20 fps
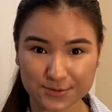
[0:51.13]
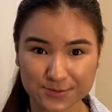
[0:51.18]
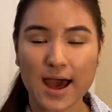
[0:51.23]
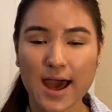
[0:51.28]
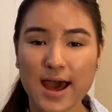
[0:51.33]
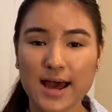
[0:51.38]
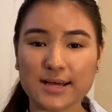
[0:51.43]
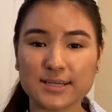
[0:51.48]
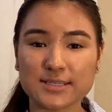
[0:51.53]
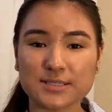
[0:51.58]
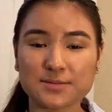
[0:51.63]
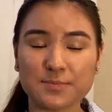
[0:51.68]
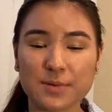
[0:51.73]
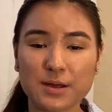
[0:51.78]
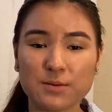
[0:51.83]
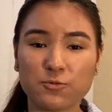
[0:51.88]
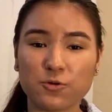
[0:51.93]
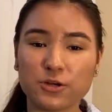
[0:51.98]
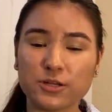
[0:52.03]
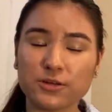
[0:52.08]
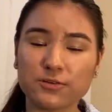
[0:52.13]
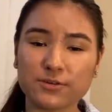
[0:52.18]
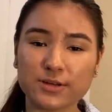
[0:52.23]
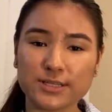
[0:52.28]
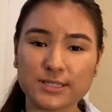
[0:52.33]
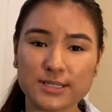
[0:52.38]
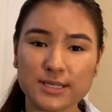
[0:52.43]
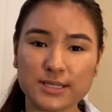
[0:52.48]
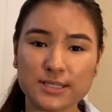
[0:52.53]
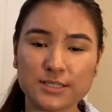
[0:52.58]
As my morning
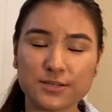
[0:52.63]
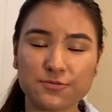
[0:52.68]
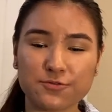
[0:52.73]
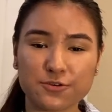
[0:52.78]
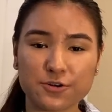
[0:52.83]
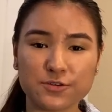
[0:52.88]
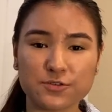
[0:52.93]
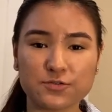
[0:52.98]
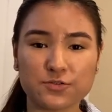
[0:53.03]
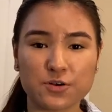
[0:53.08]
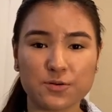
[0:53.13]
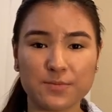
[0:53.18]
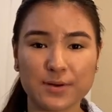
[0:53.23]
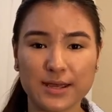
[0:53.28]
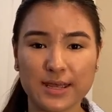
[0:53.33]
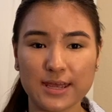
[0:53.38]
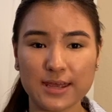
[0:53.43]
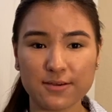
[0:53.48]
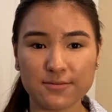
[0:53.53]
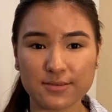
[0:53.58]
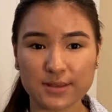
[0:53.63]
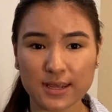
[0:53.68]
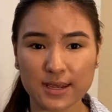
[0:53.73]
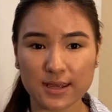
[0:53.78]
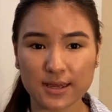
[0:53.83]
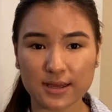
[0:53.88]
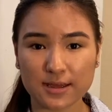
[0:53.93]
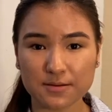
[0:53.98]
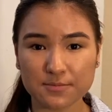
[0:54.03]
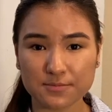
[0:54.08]
routine differs from my
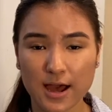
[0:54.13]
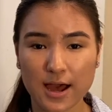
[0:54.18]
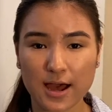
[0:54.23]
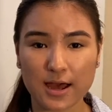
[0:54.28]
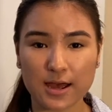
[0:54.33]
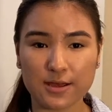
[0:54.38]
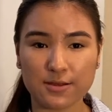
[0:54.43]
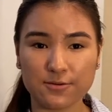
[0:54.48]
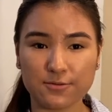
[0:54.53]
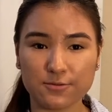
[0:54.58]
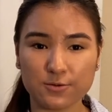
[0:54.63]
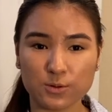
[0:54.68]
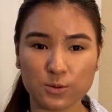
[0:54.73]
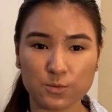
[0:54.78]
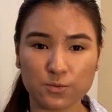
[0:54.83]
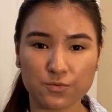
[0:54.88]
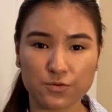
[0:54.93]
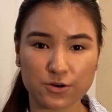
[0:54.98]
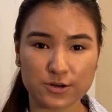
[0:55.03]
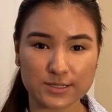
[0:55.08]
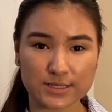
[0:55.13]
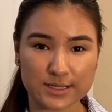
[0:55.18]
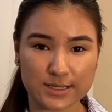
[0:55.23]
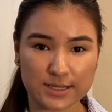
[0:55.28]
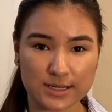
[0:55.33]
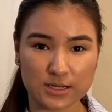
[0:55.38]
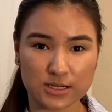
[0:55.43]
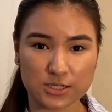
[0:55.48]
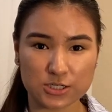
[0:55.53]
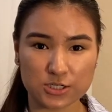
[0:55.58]
evening, I will
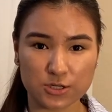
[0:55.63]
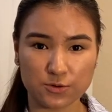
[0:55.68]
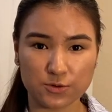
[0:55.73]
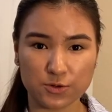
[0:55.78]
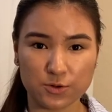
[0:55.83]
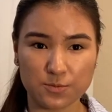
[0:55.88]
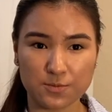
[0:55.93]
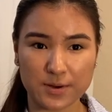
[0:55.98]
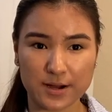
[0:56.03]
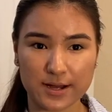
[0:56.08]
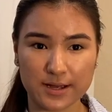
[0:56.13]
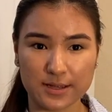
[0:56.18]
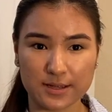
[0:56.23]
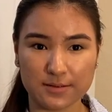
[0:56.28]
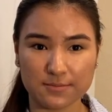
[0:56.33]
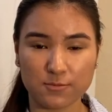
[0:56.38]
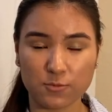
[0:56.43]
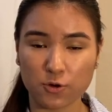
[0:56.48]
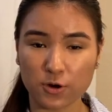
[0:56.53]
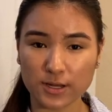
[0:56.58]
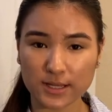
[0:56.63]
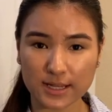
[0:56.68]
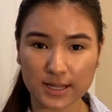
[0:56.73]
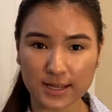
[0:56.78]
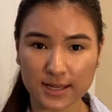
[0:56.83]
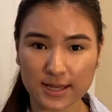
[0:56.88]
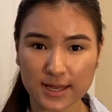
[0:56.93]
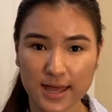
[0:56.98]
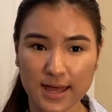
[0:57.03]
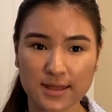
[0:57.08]
firstly show you my
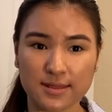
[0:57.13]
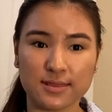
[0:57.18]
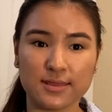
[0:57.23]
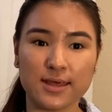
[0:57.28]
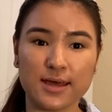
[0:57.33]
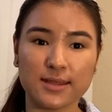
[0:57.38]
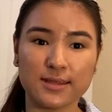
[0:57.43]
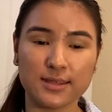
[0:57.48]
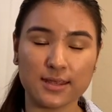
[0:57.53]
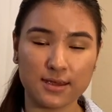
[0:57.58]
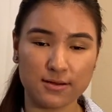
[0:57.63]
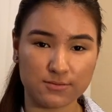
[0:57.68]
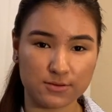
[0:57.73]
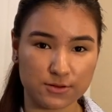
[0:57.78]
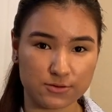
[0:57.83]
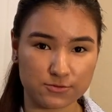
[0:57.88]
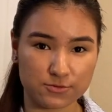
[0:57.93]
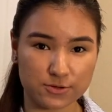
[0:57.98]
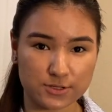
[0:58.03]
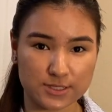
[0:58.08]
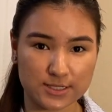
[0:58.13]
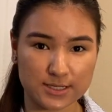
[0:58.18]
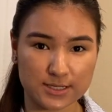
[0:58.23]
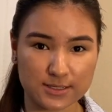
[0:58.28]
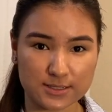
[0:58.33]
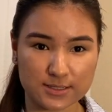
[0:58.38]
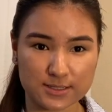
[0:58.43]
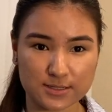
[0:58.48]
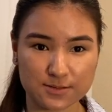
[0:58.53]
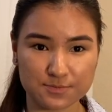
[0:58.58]
morning and then evening
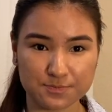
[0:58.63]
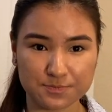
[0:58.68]
routines.